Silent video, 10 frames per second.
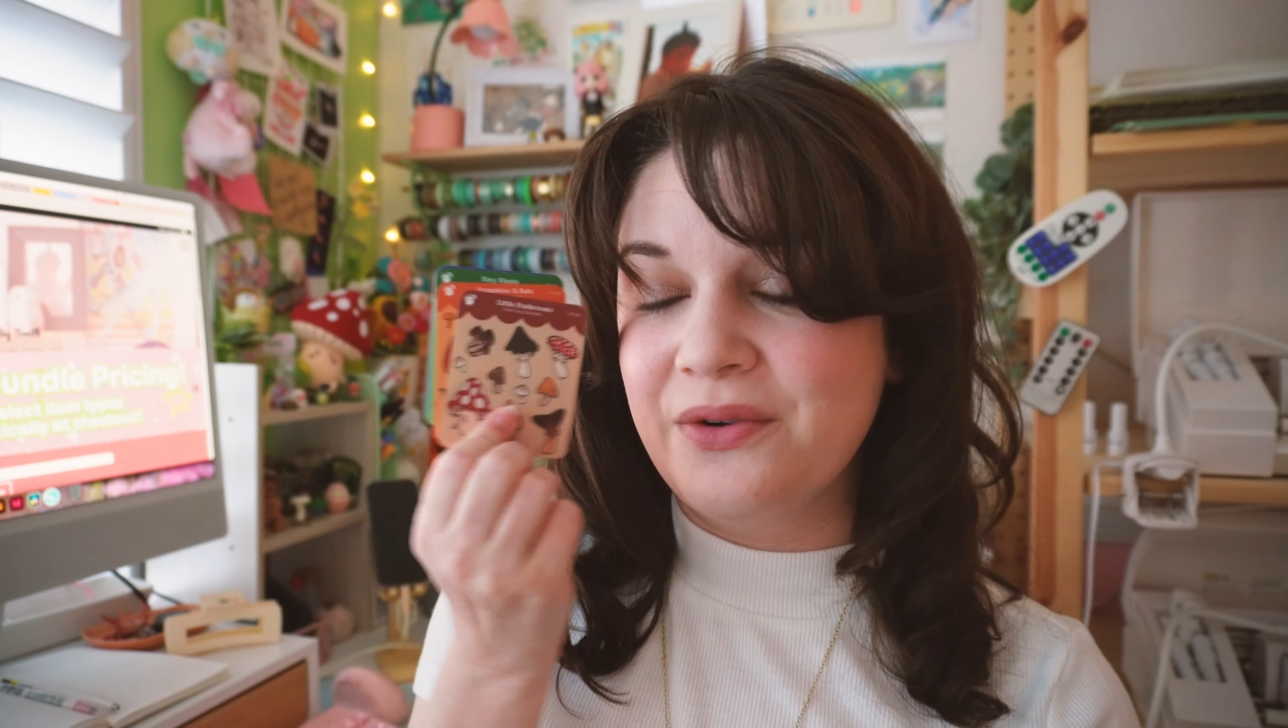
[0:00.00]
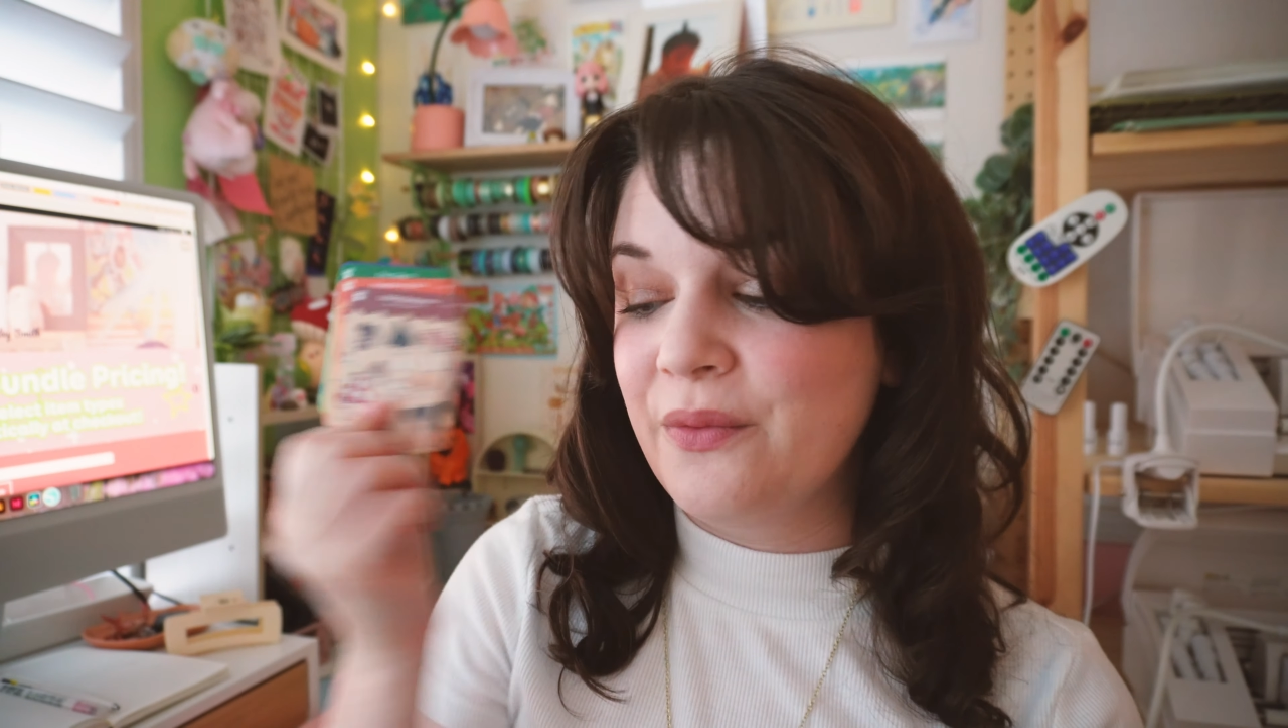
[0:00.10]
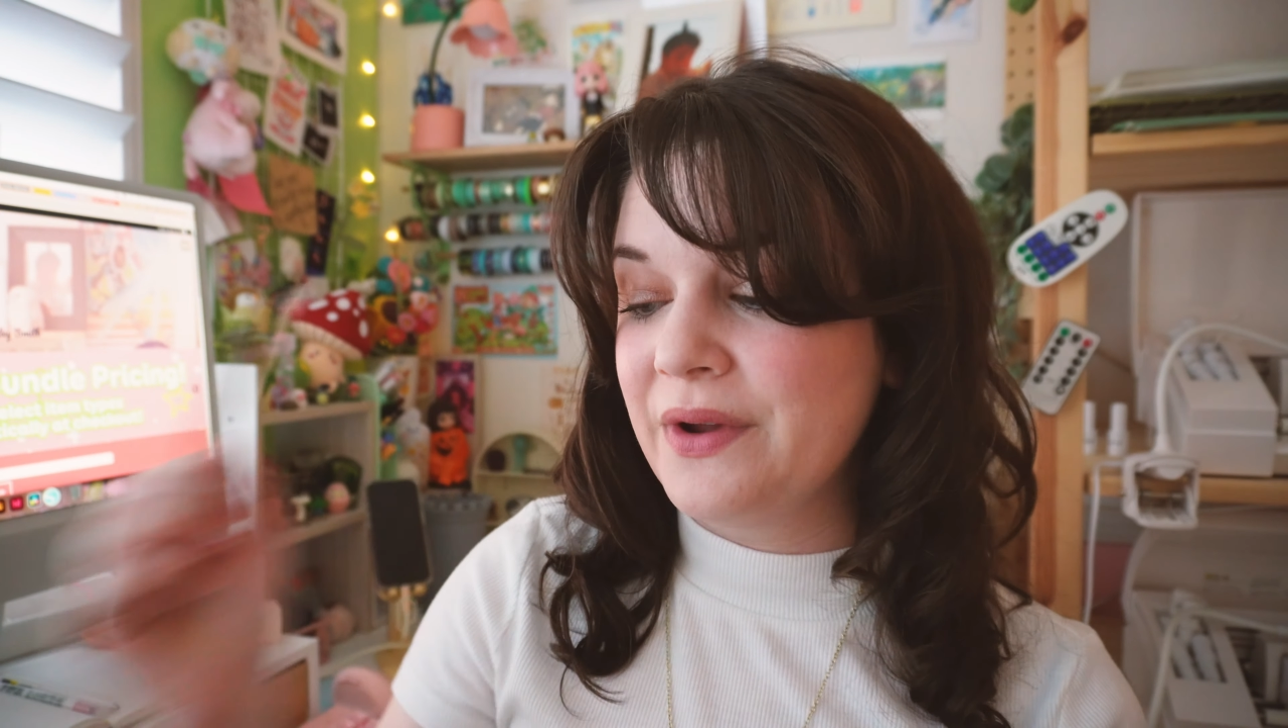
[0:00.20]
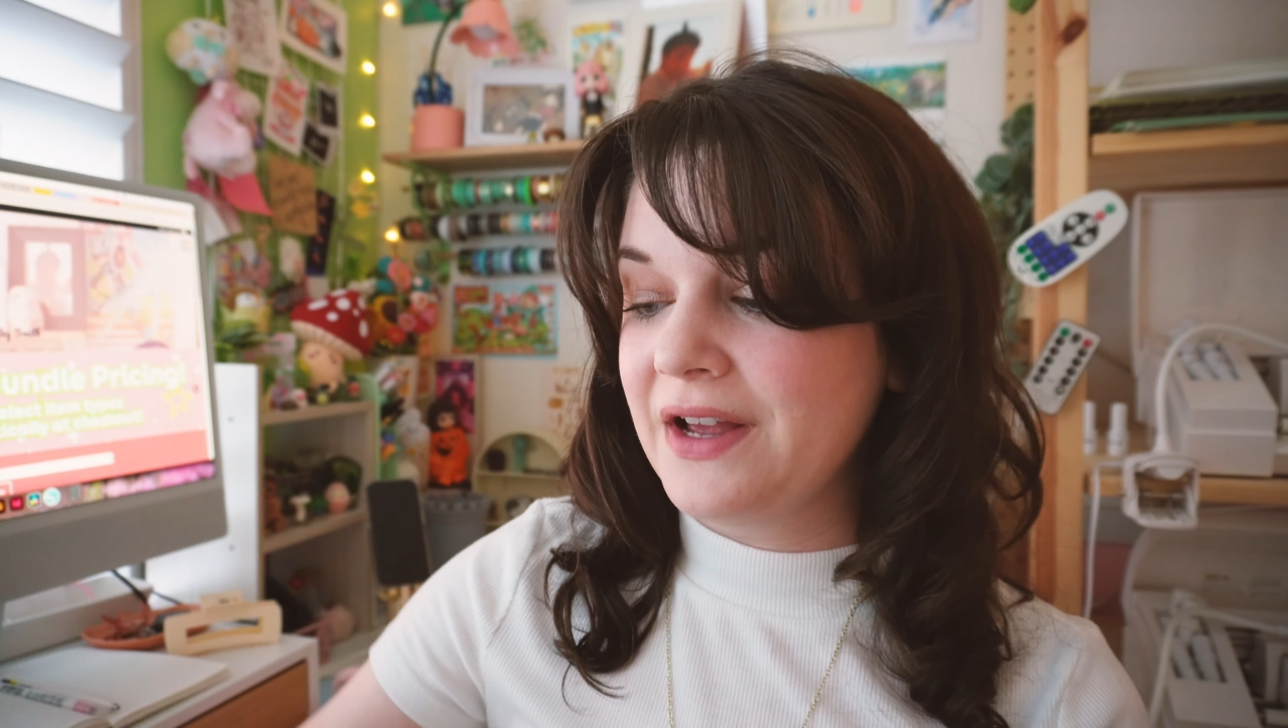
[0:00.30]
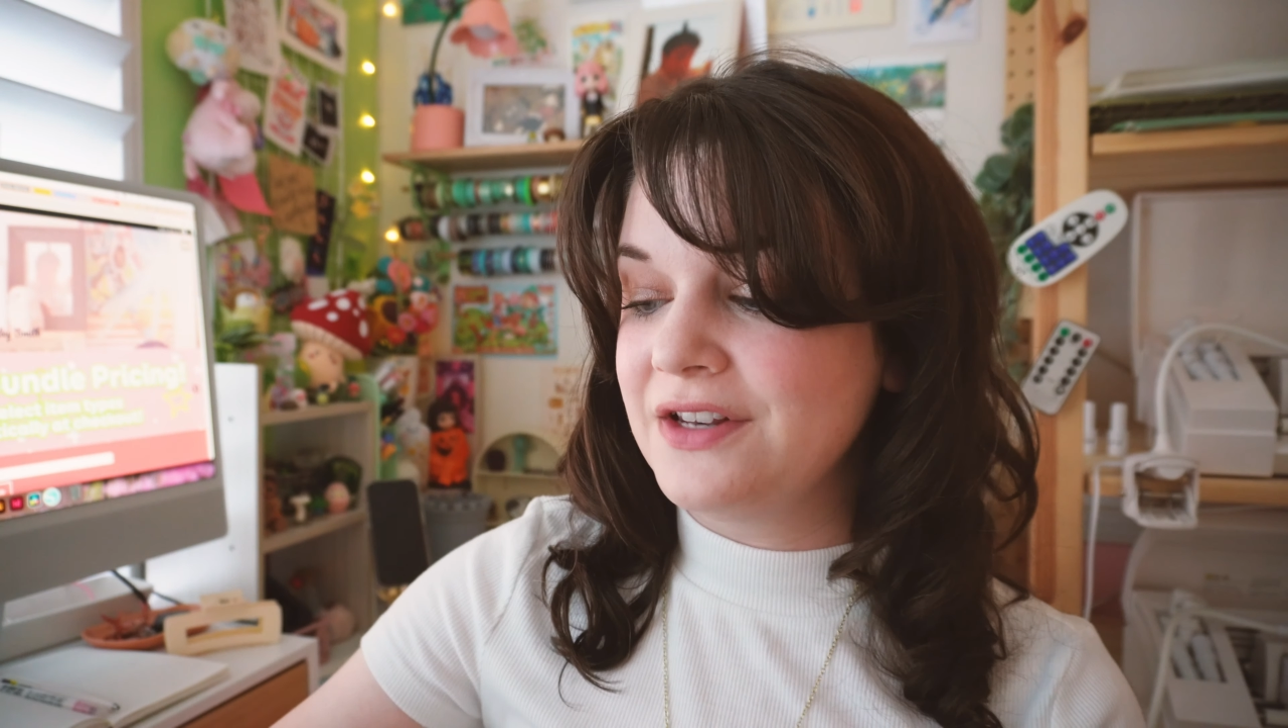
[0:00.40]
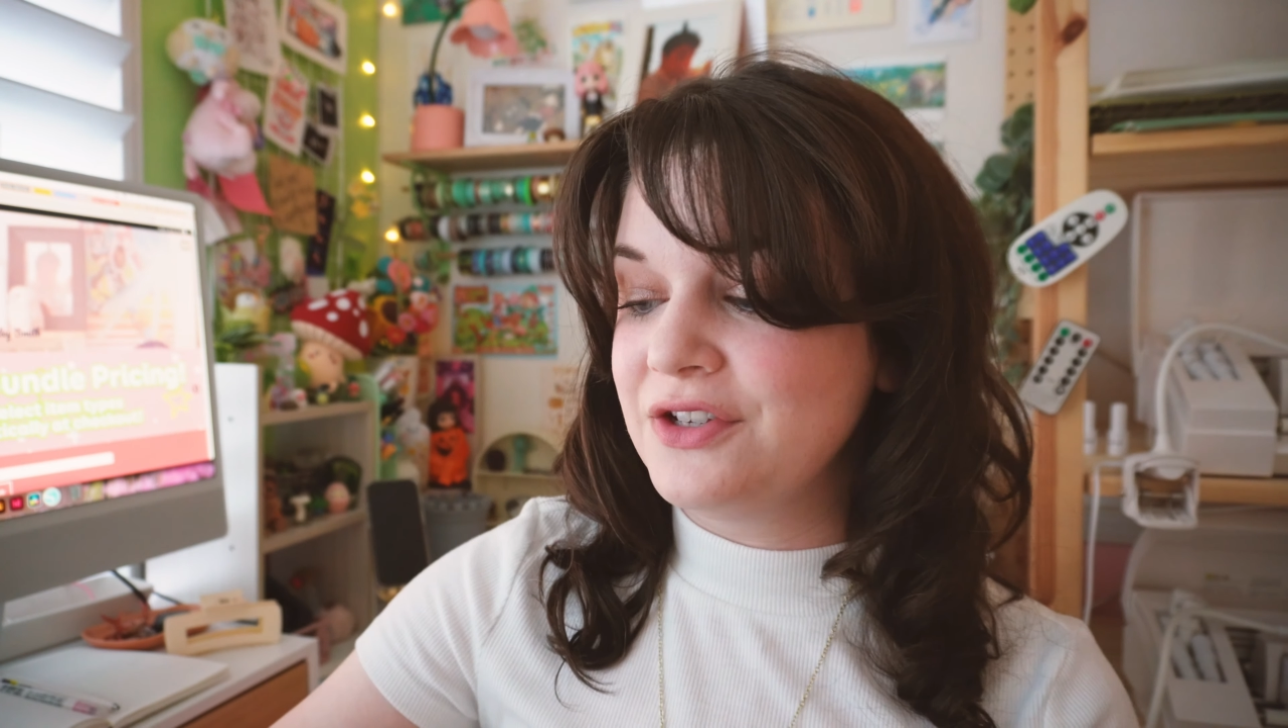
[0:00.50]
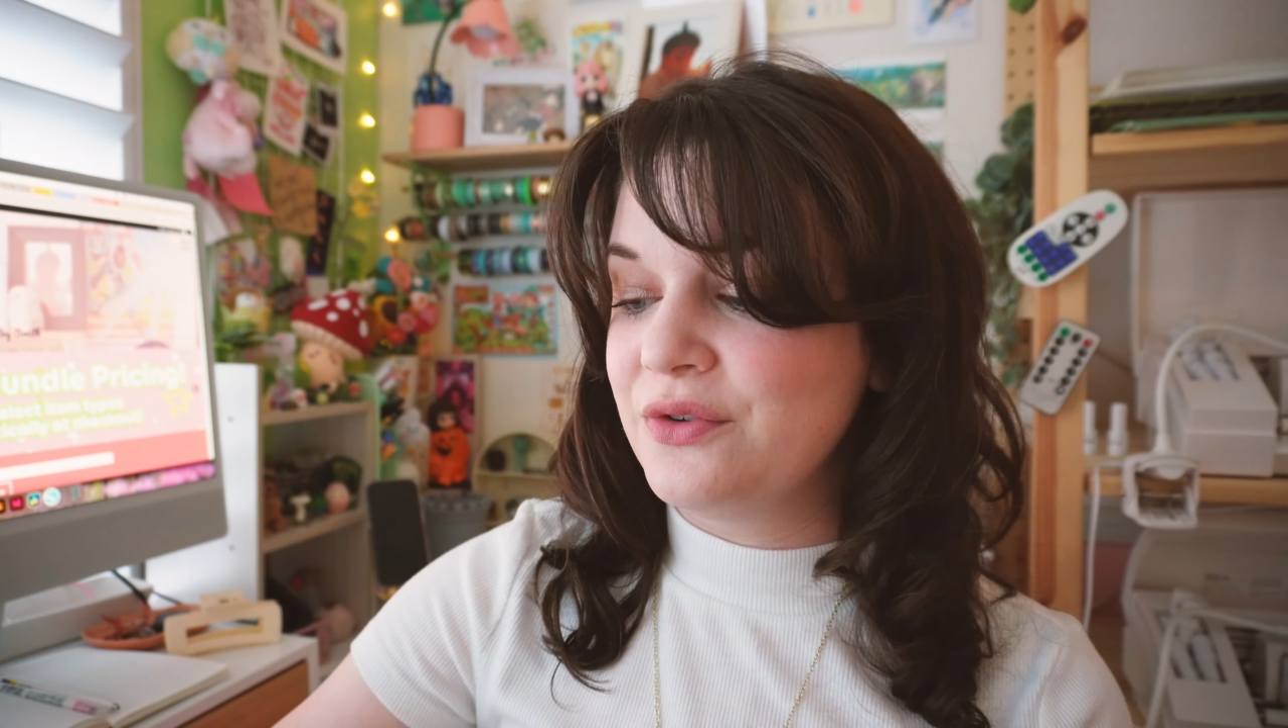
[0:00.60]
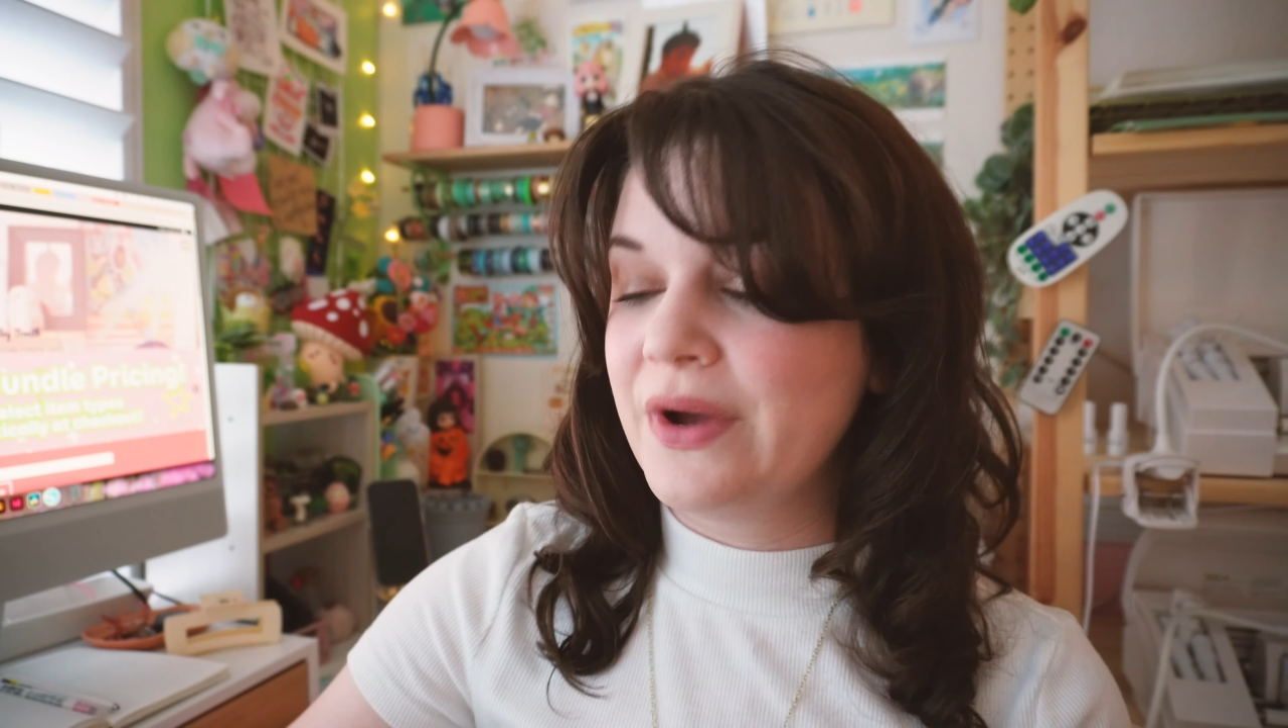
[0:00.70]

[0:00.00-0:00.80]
when I do